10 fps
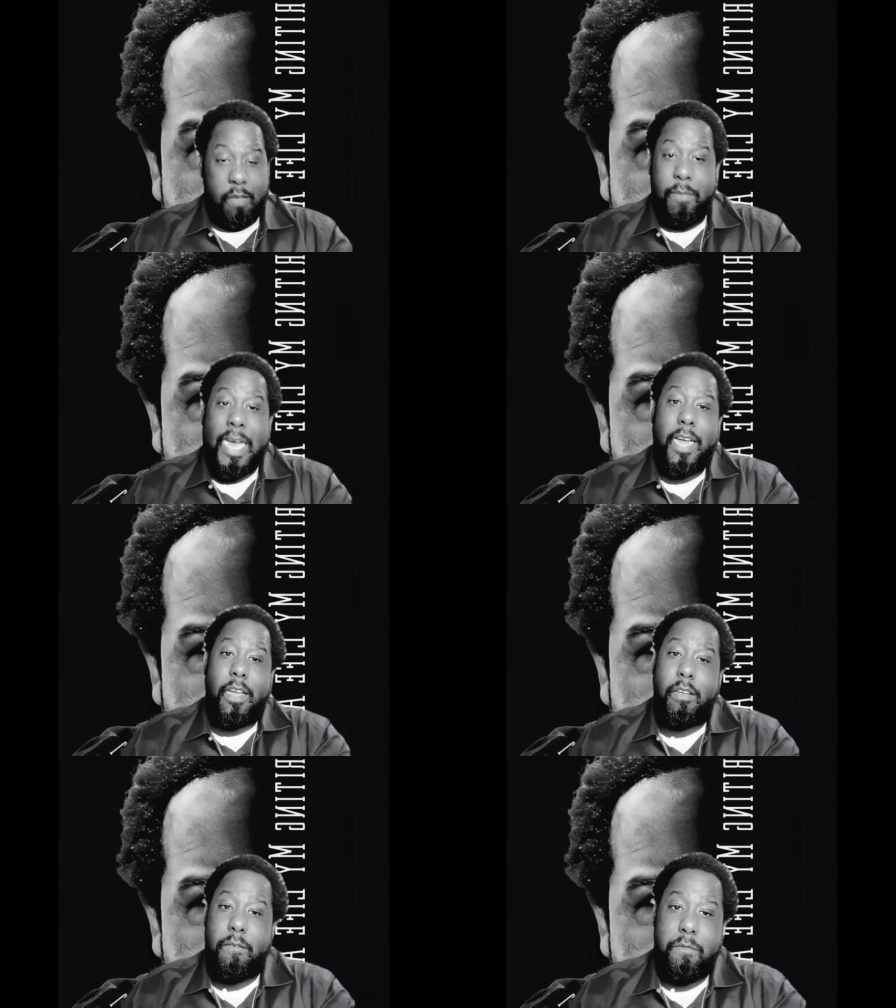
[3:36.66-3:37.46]
Come
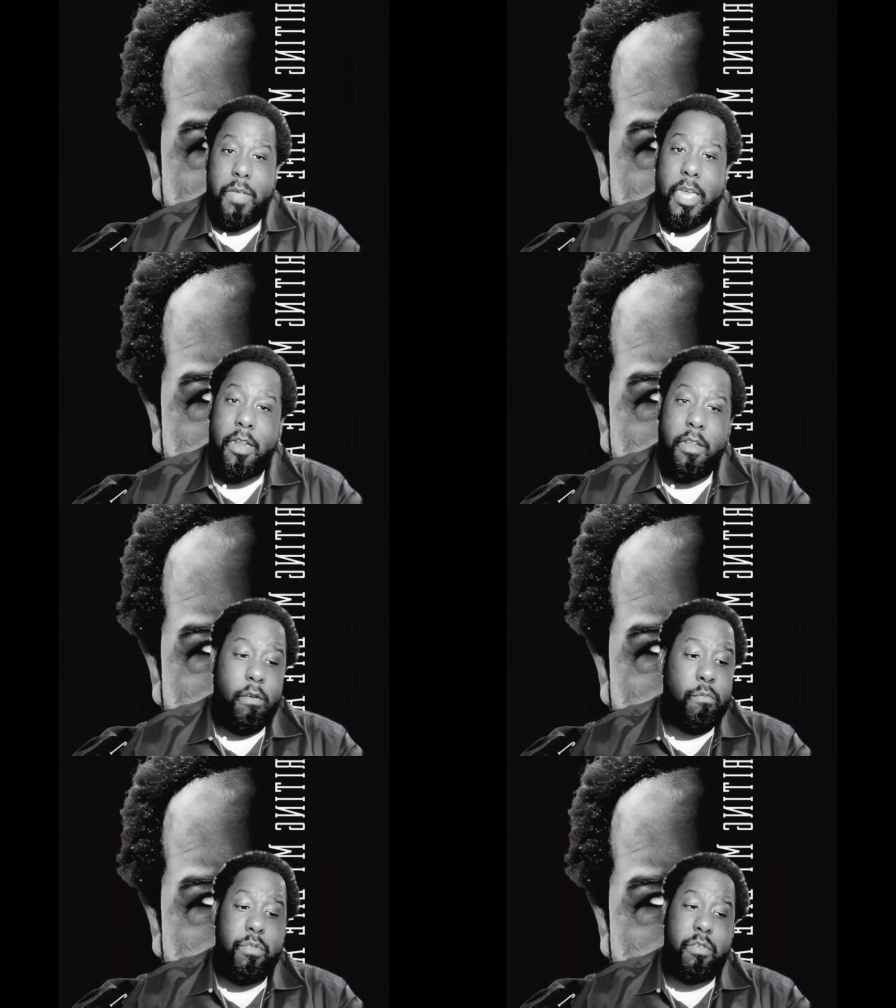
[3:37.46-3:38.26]
back,
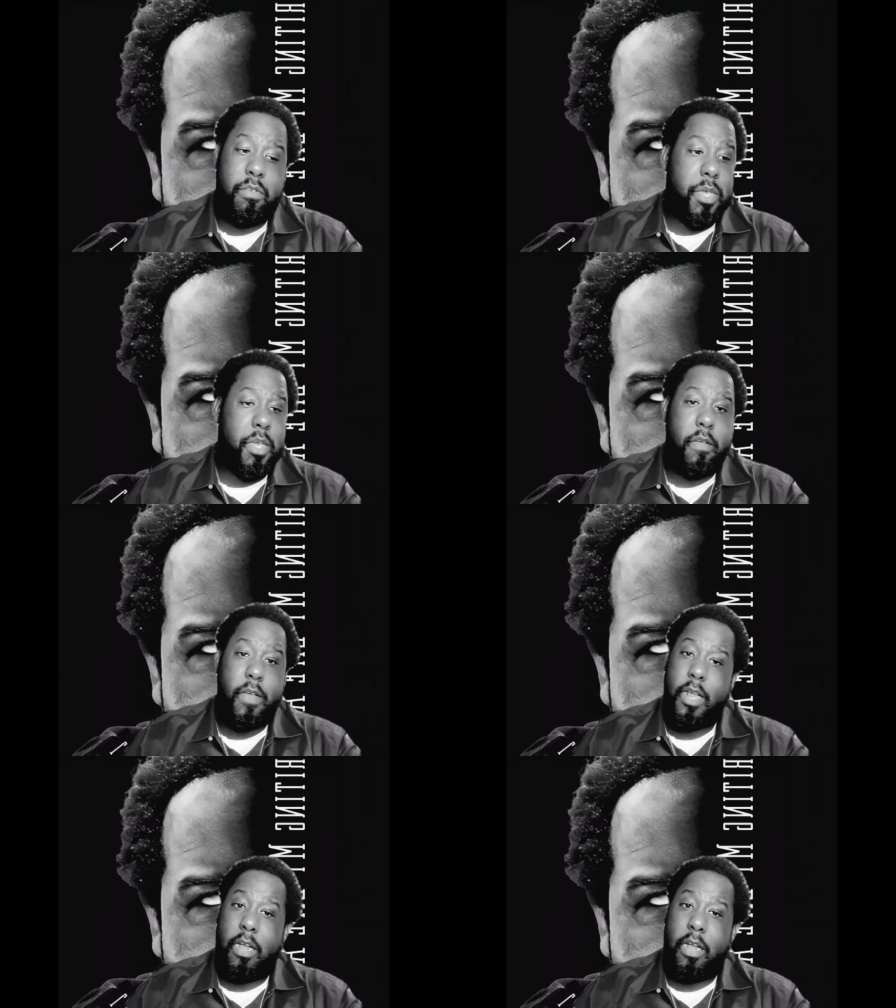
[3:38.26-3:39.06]
hand it over to me,
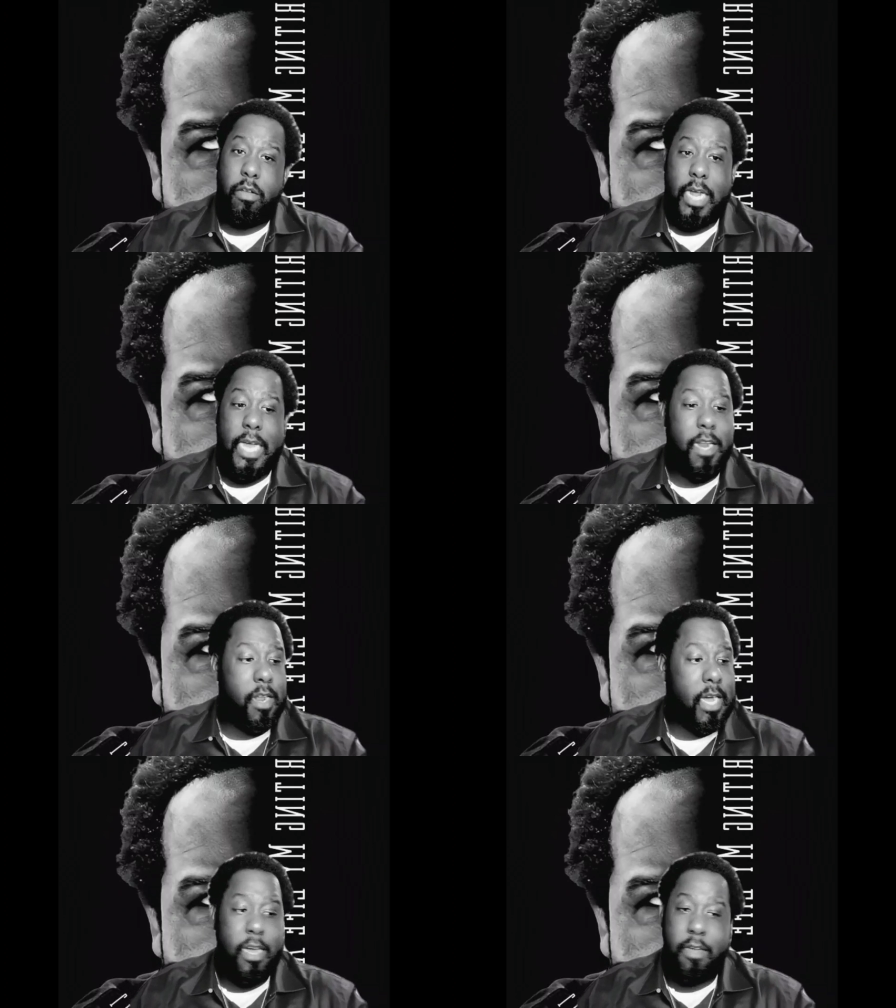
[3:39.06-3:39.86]
and I'll look
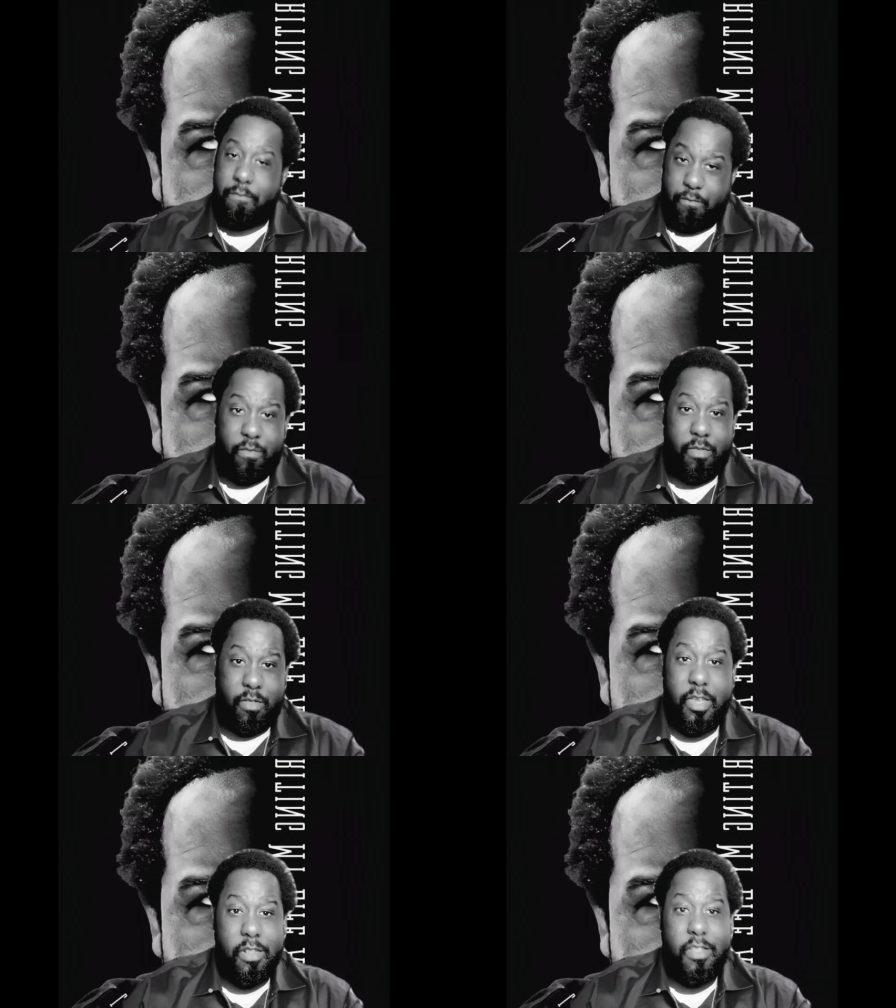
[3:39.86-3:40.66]
at it and I
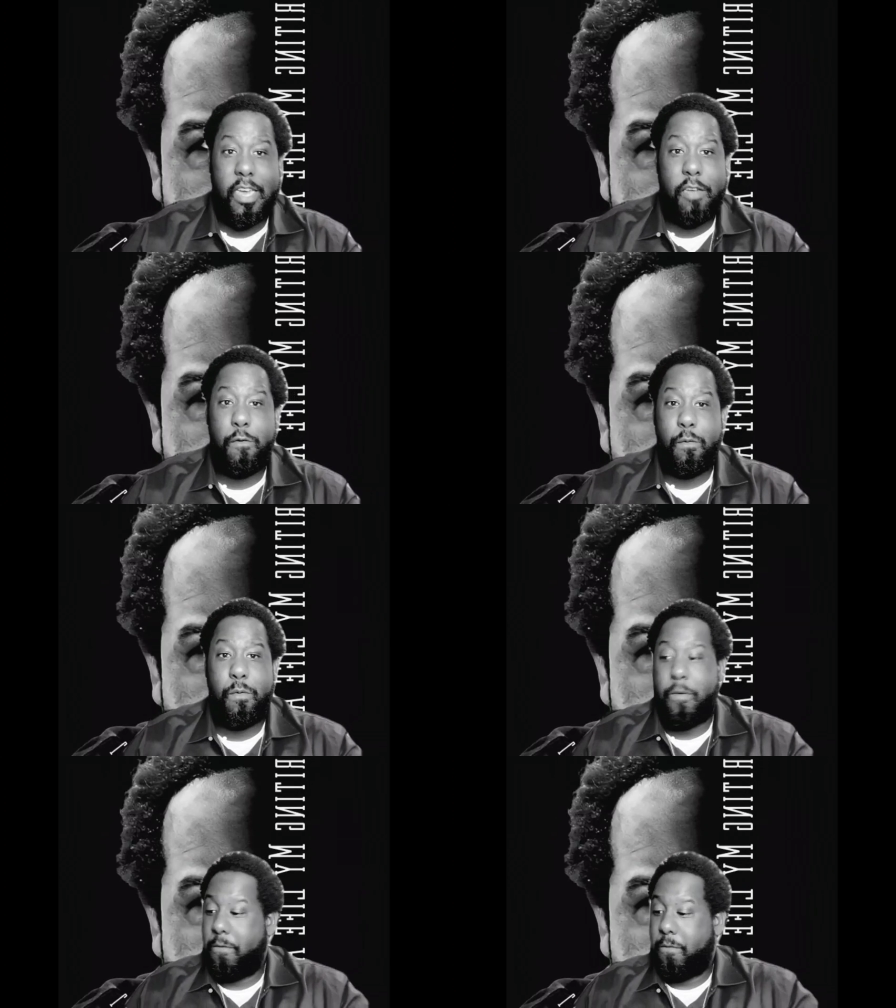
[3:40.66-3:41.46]
can tell
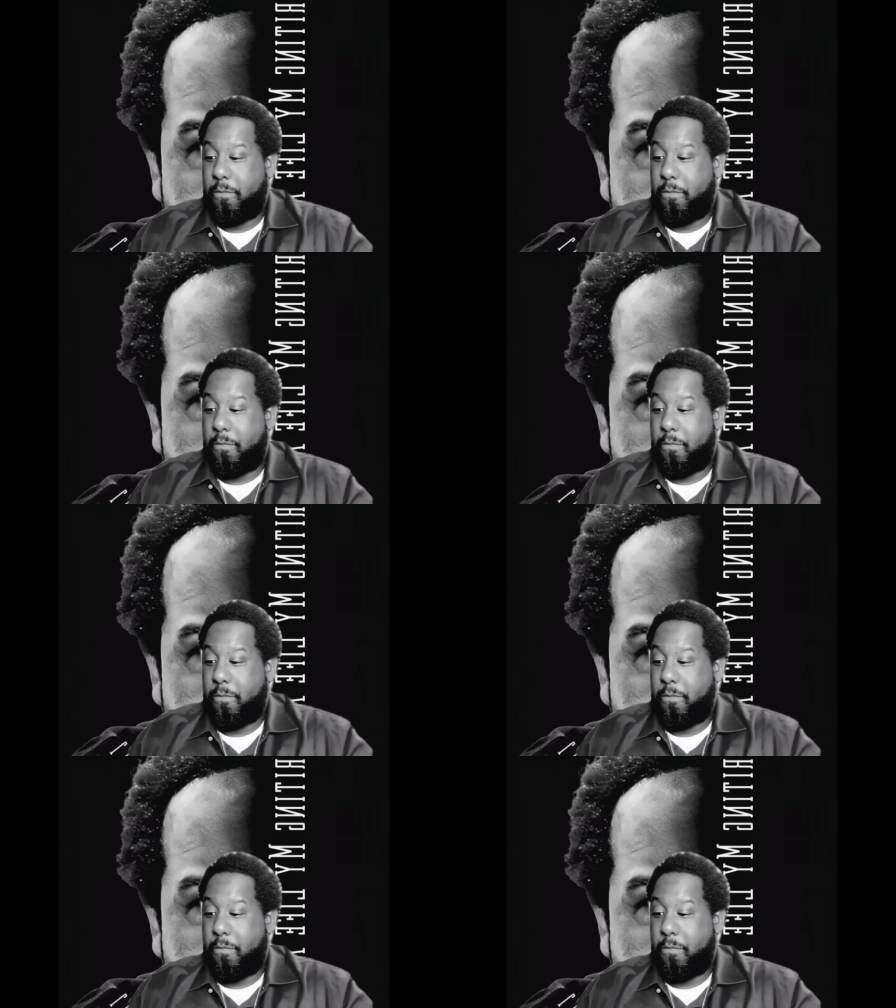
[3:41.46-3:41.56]
you